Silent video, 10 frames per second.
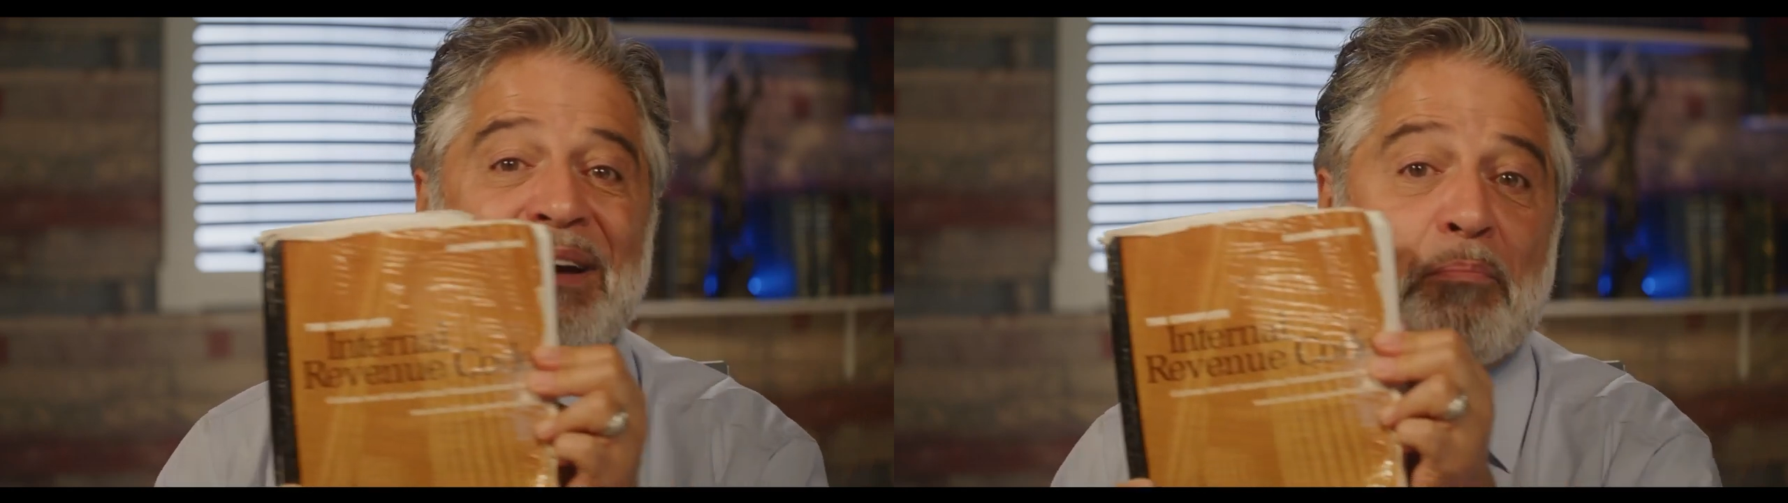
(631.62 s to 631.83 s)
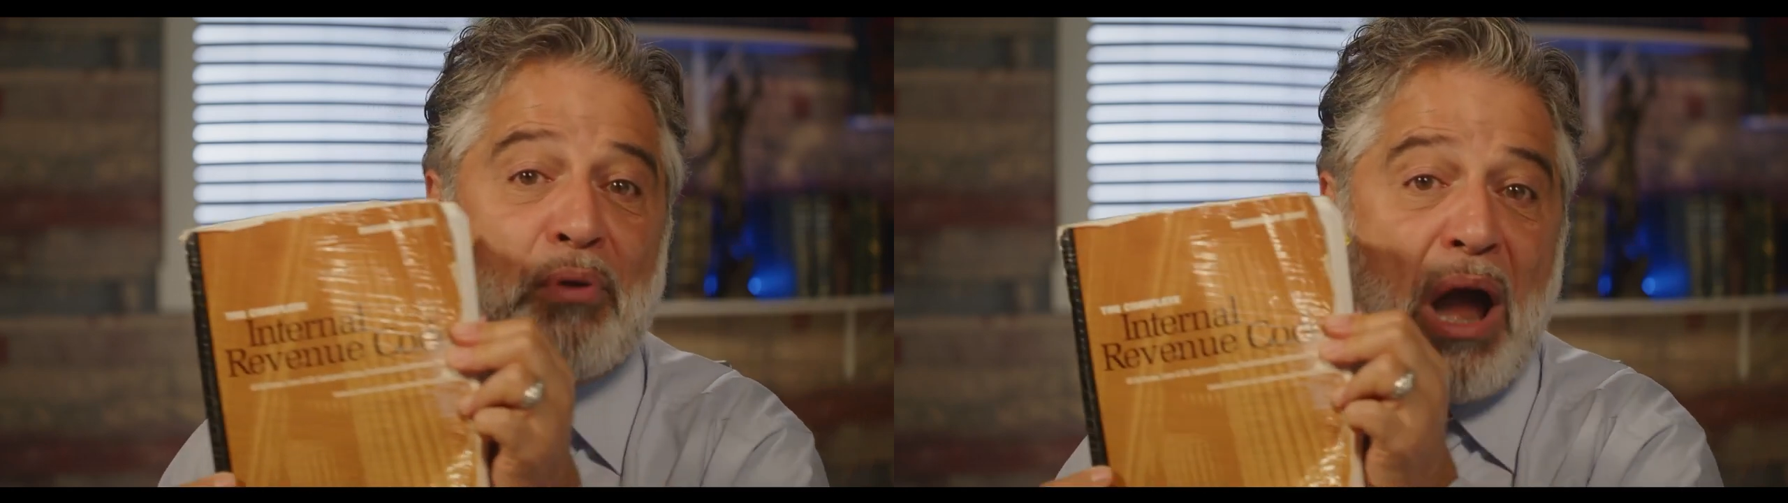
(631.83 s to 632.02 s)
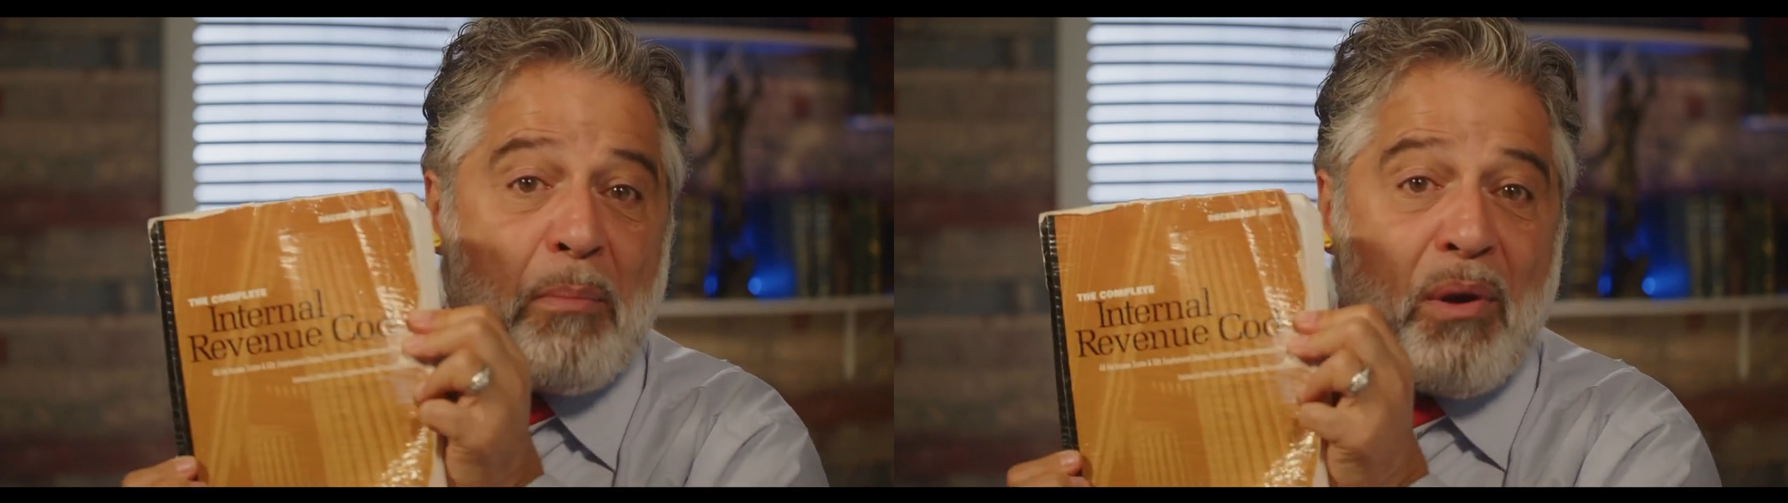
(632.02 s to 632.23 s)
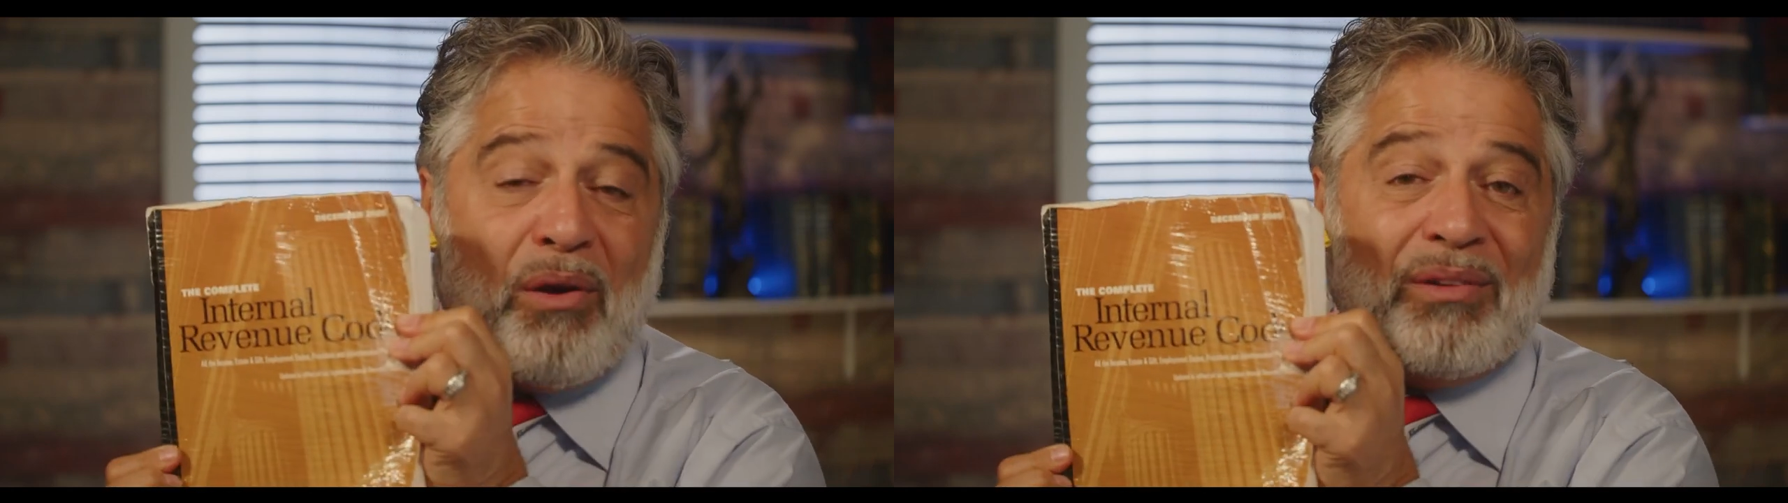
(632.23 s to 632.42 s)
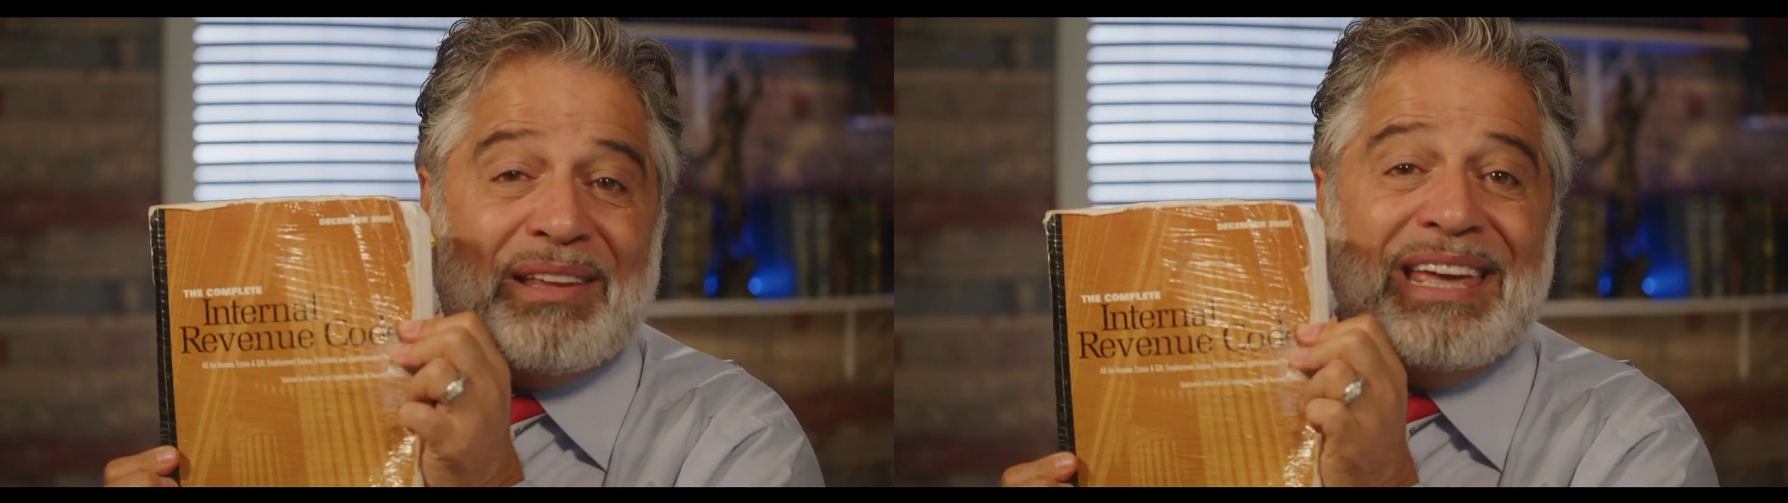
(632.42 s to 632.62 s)

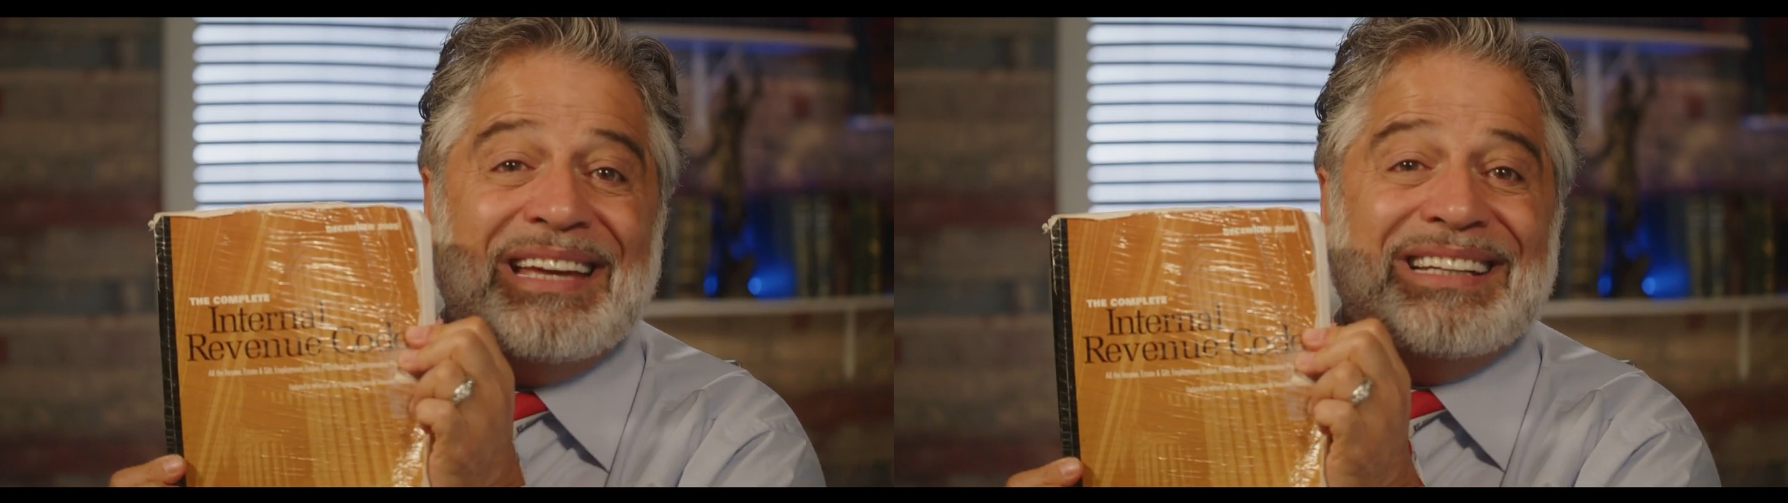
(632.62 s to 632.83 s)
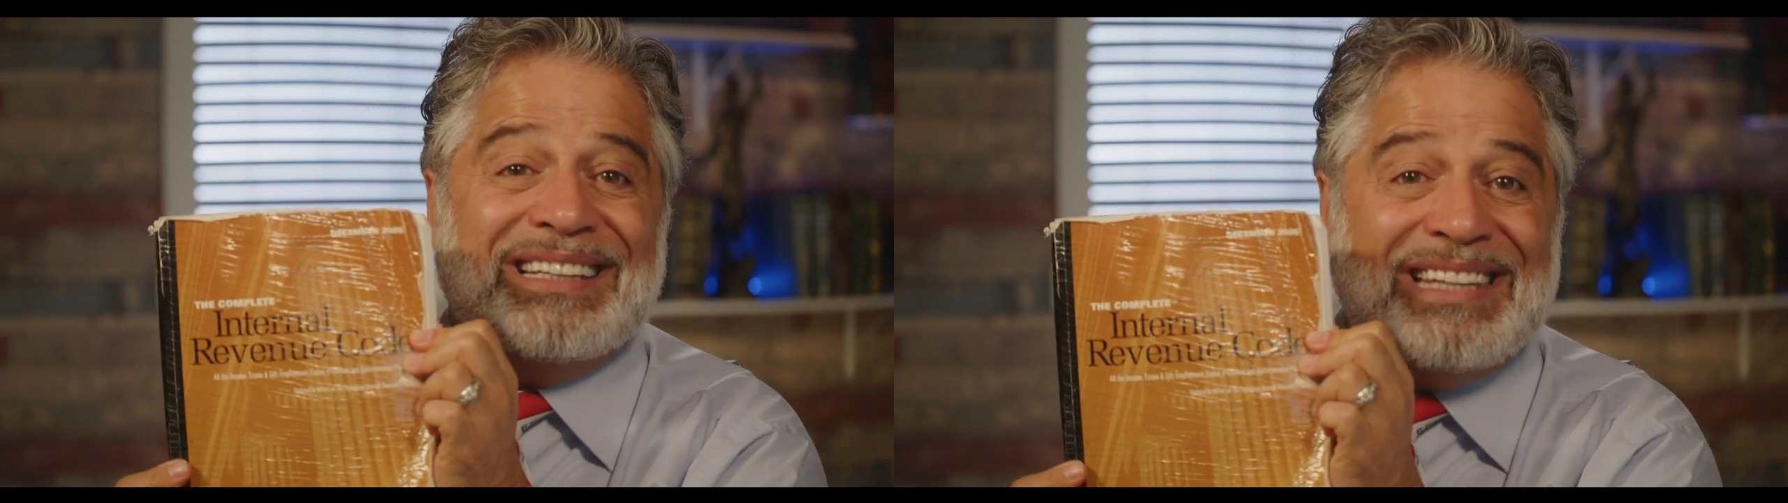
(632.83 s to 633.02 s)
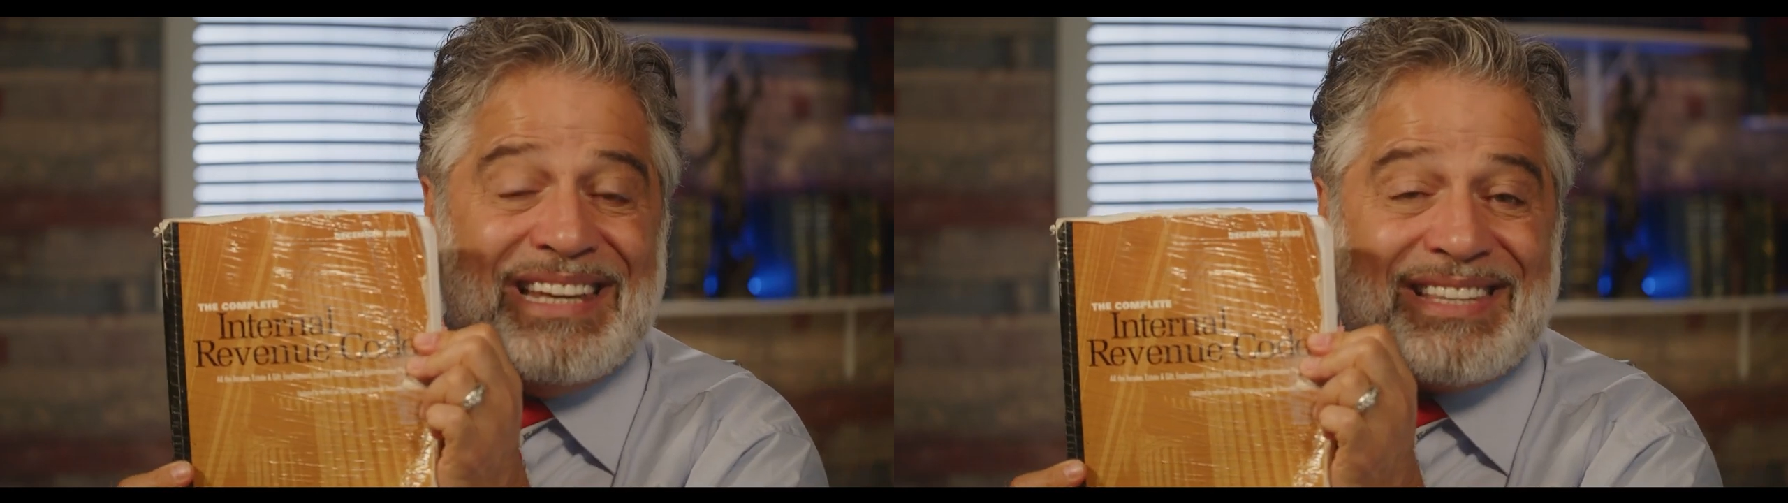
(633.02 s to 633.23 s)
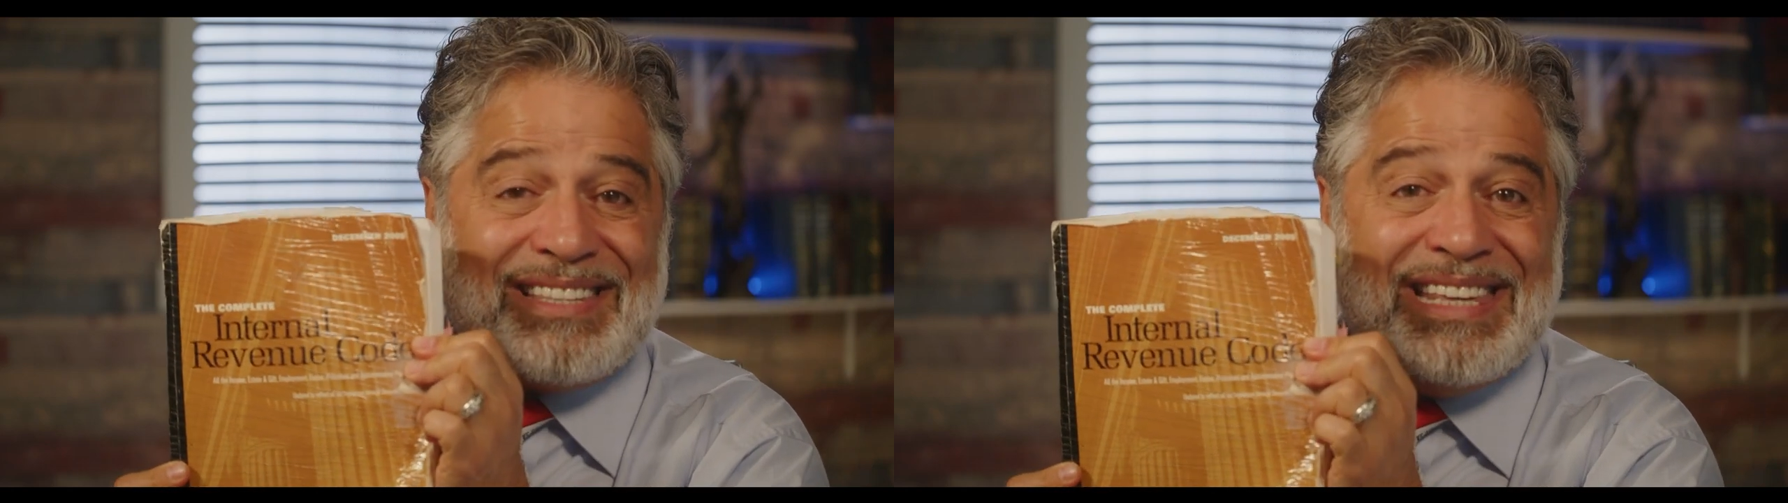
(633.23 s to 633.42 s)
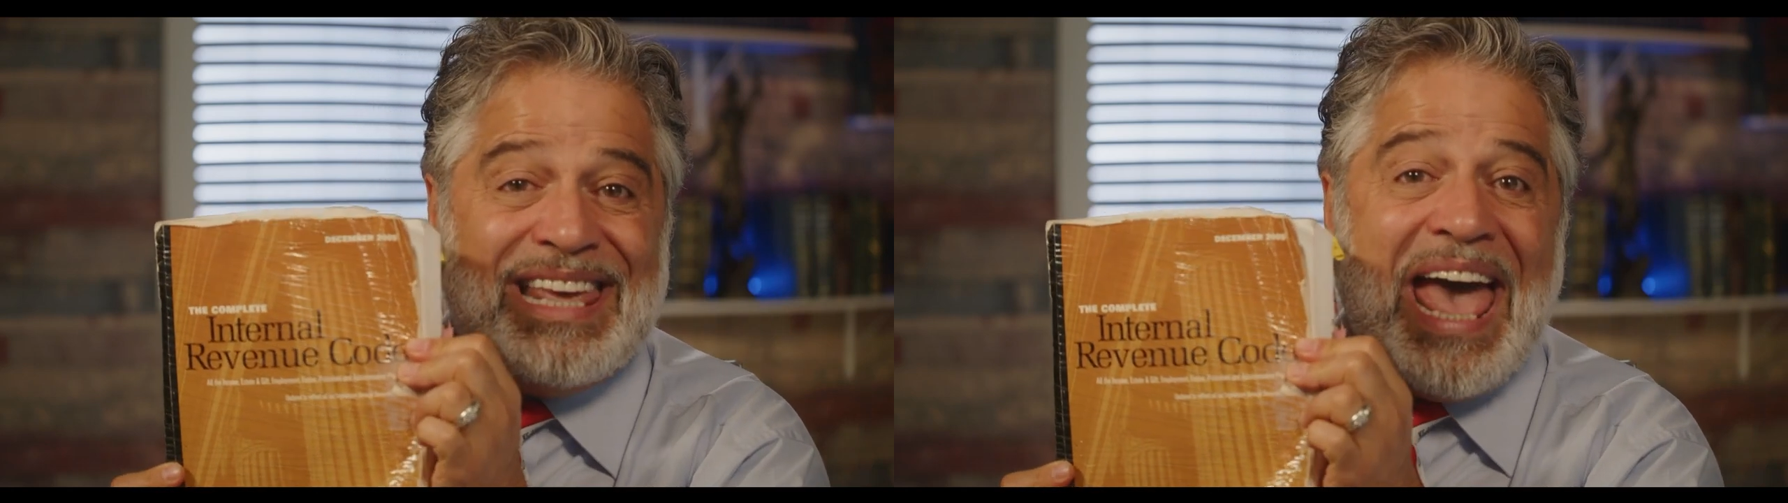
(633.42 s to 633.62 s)
primarily DC